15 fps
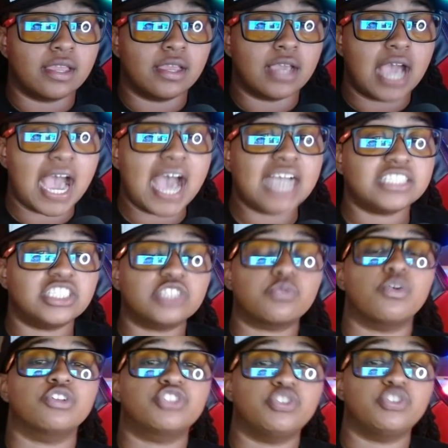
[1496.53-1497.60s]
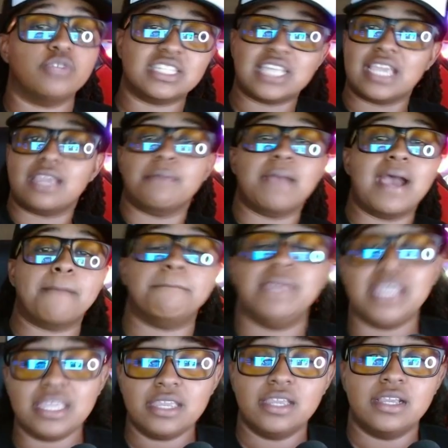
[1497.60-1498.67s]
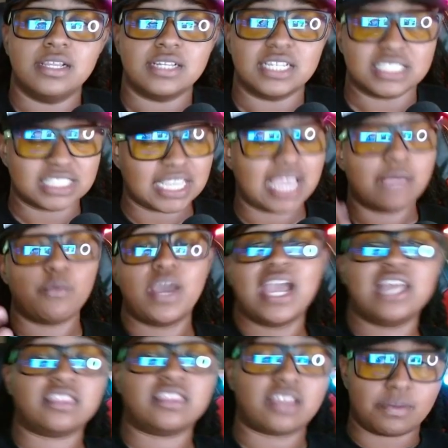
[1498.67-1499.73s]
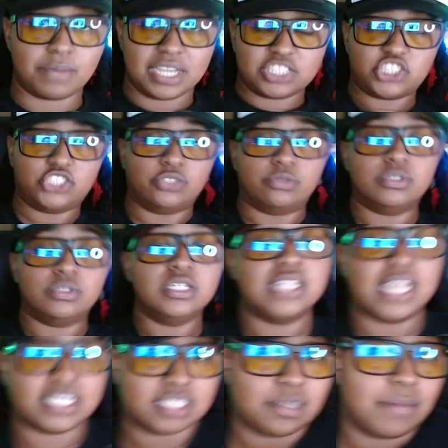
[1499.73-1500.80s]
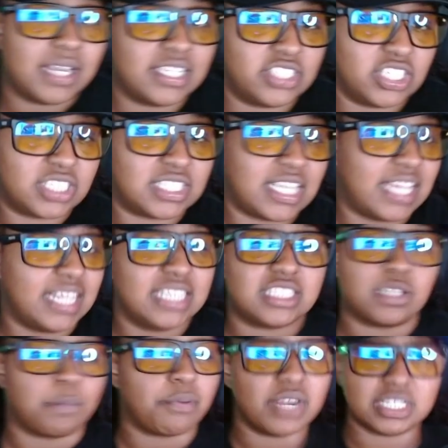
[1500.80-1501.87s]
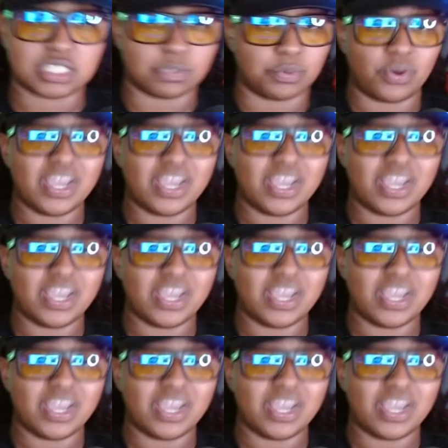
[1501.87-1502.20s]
I just want you to think about me the same way I thought about you. Like somebody just said, it's the principle.